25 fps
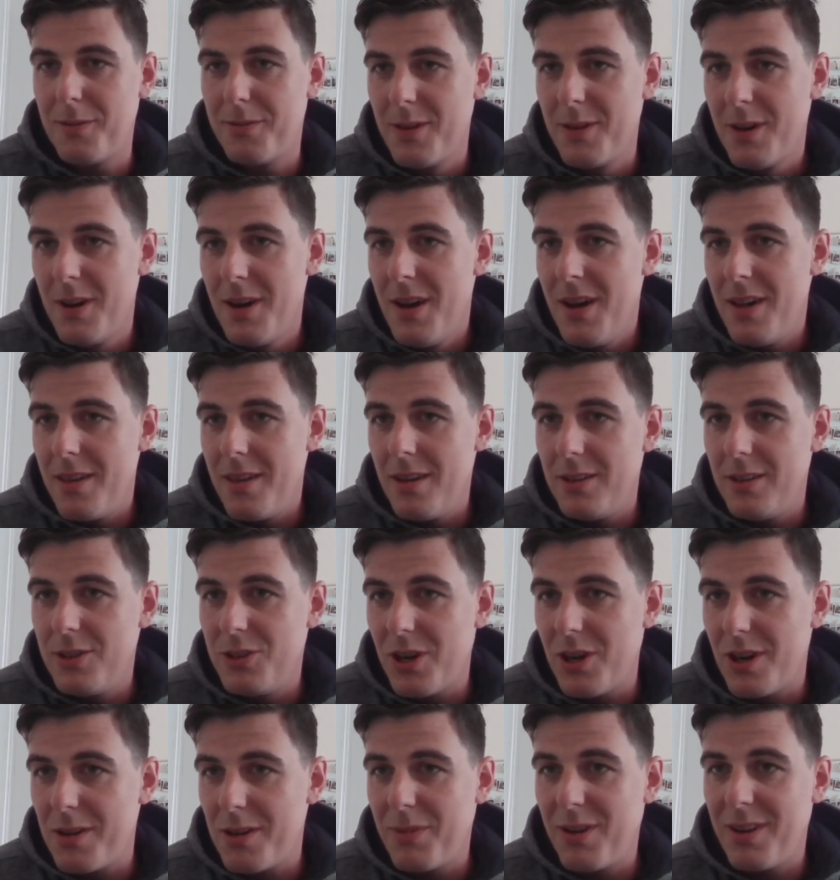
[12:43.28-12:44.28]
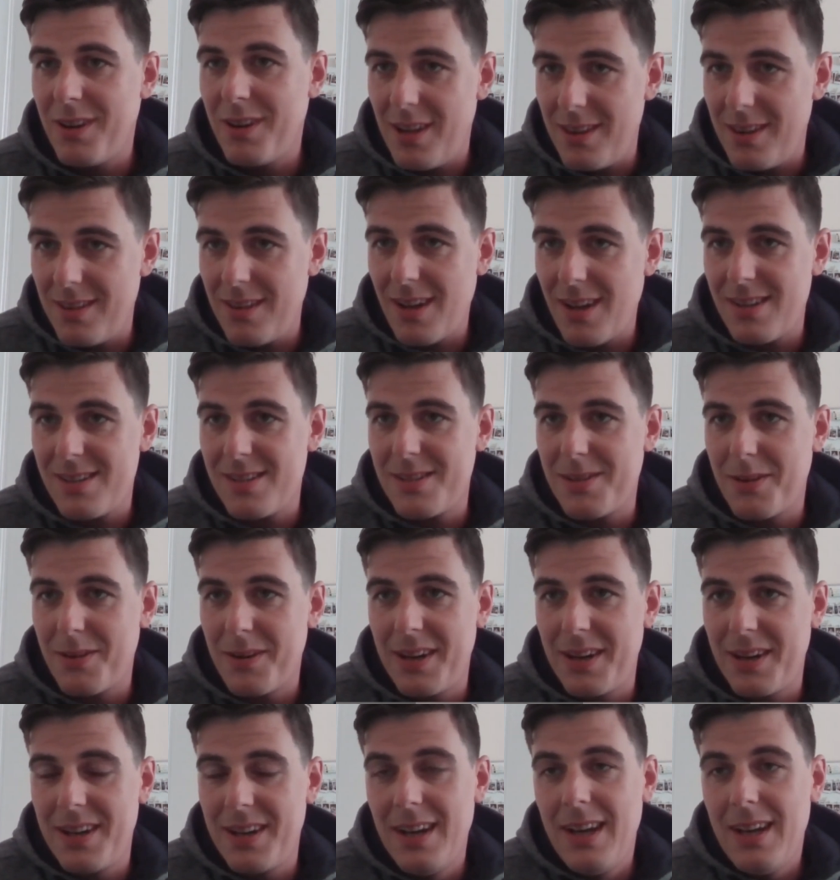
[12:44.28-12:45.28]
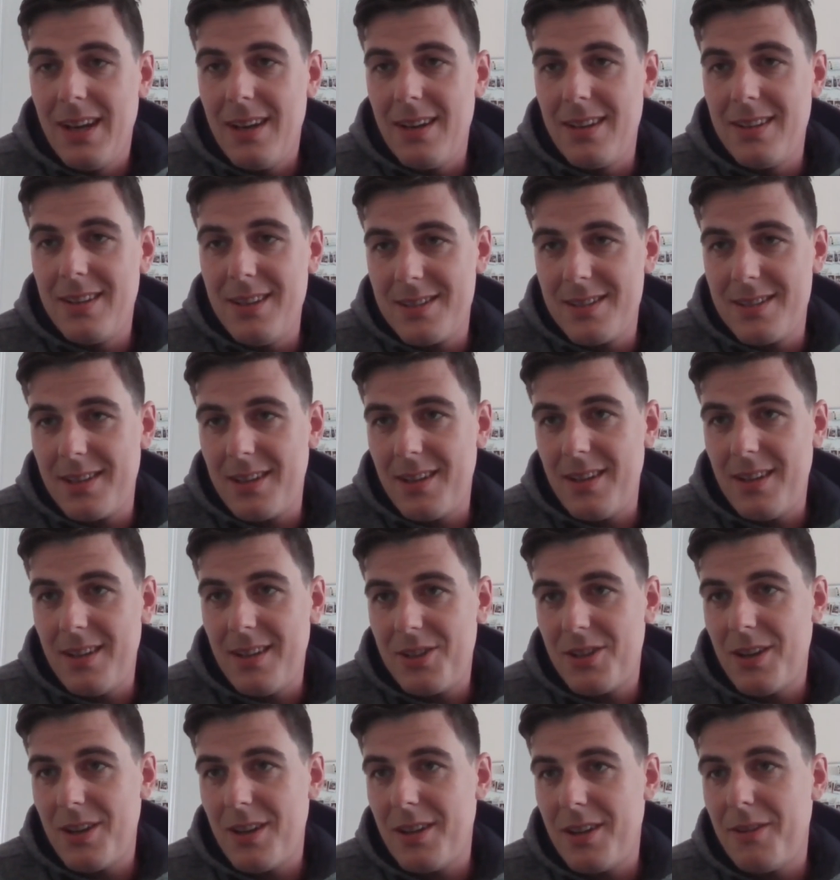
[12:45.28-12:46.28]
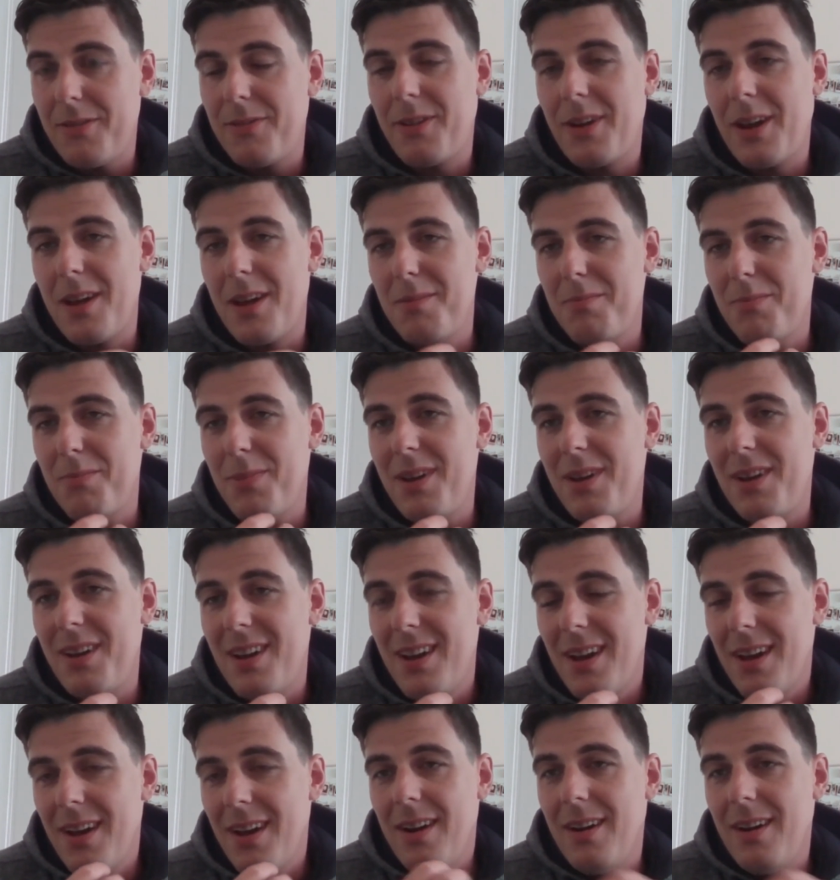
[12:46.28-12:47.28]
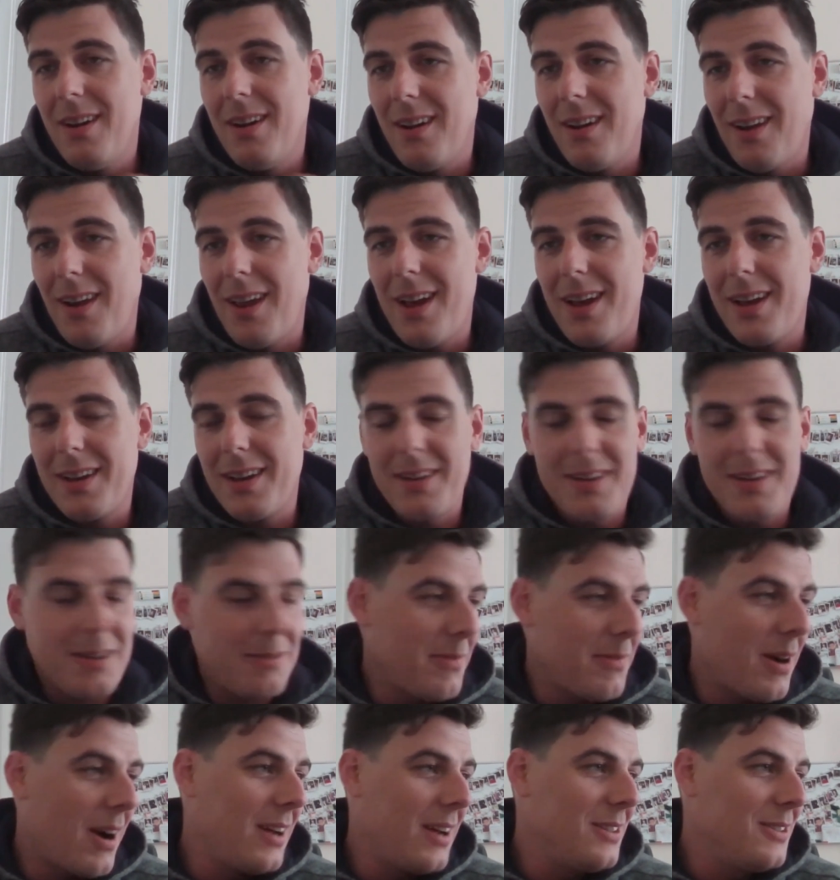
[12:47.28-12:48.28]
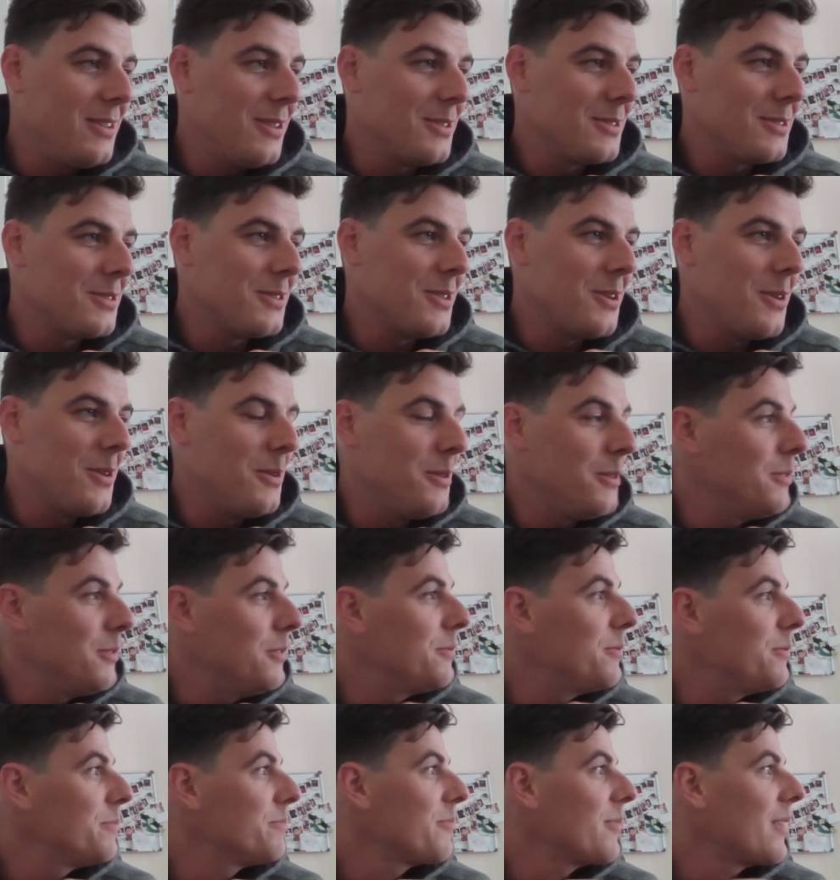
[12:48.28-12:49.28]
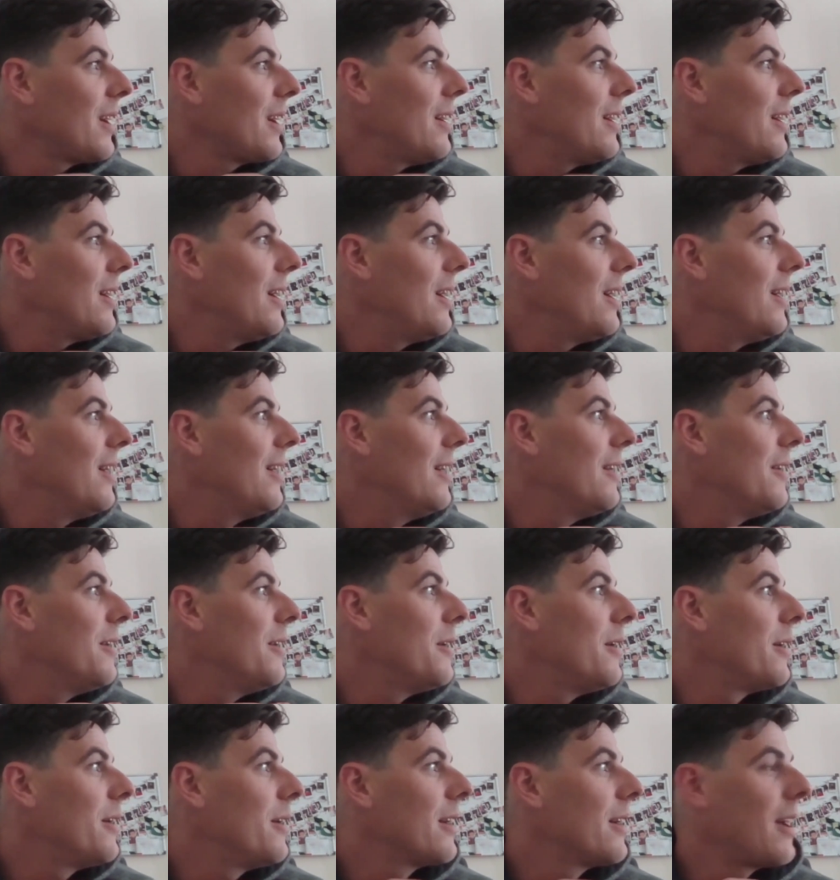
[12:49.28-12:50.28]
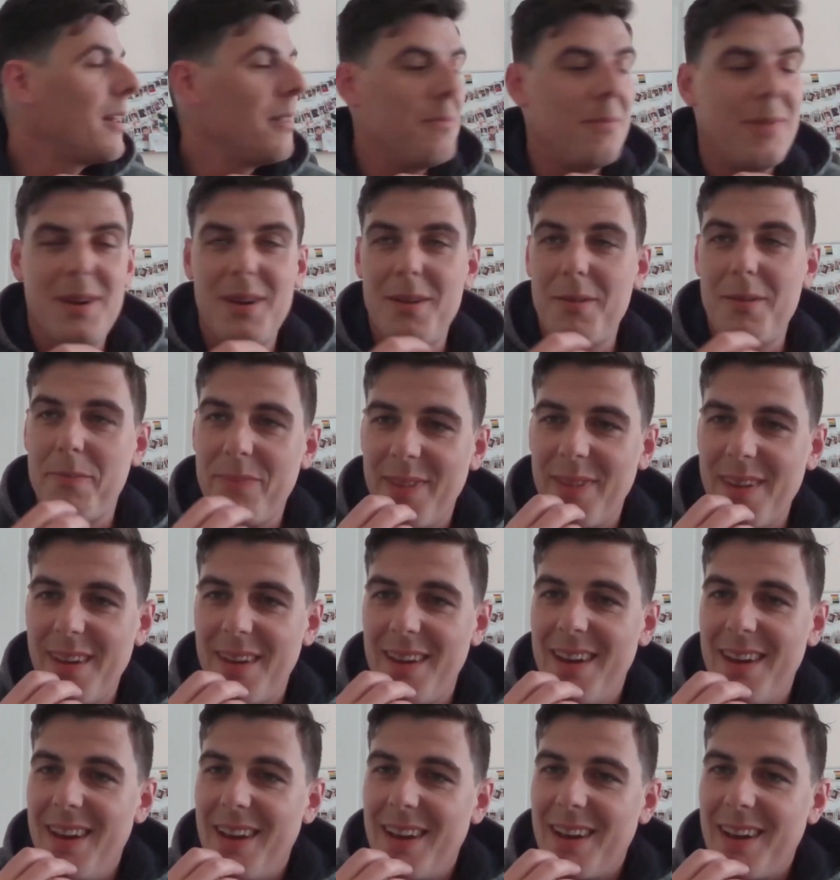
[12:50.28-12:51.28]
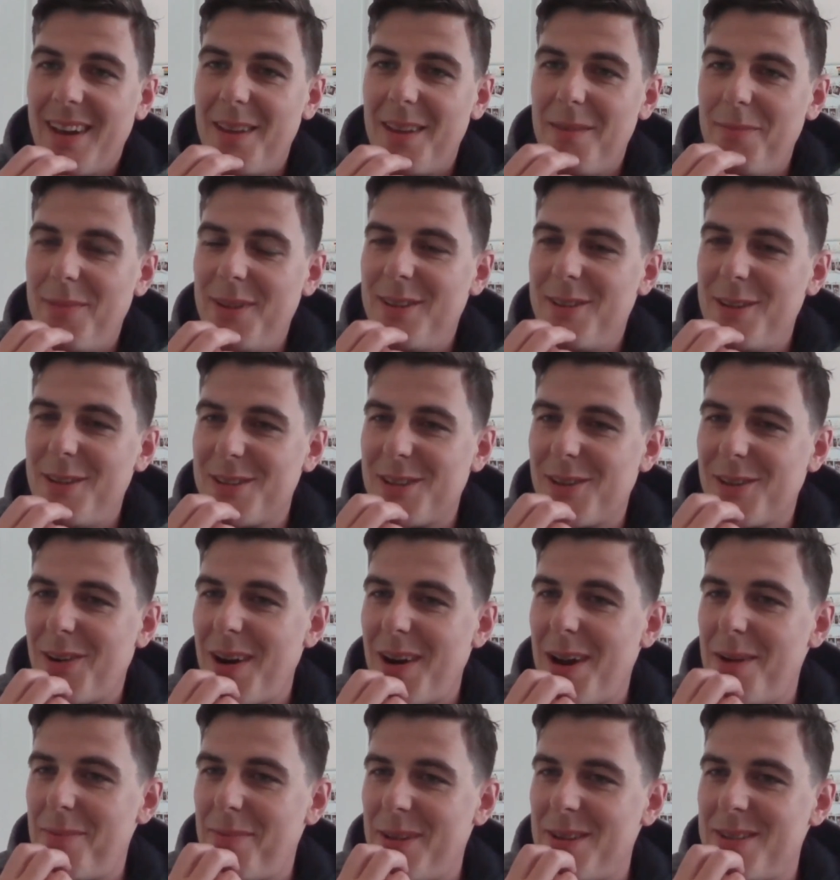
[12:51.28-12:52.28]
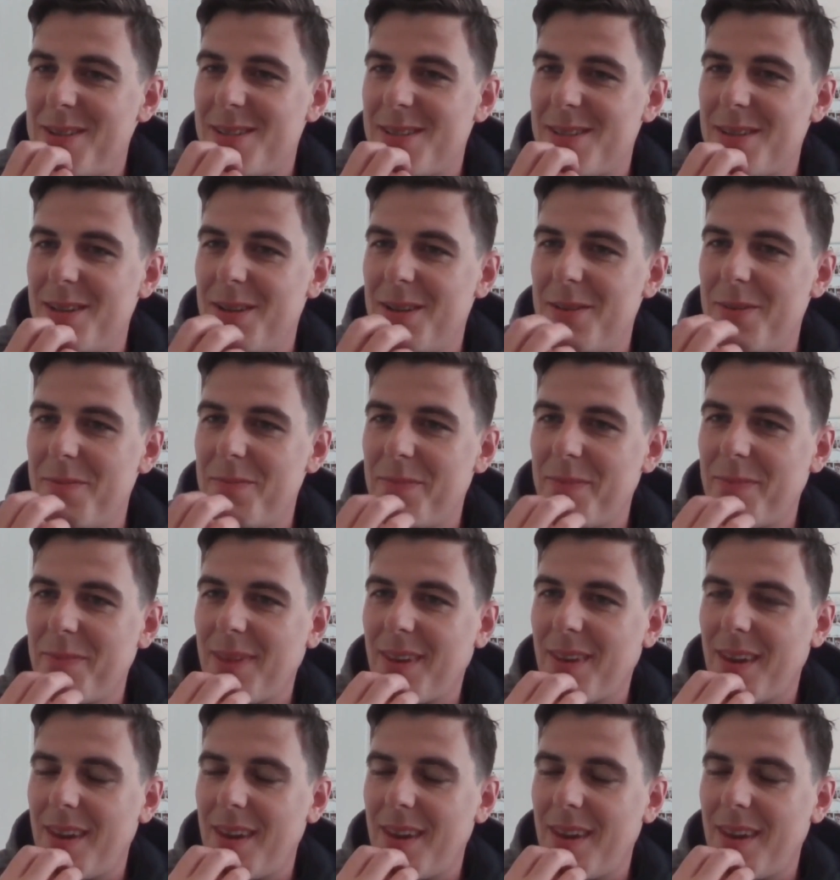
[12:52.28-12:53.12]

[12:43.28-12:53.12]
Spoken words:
of German industry, this initiative can be like, I don't know, can be described as uh,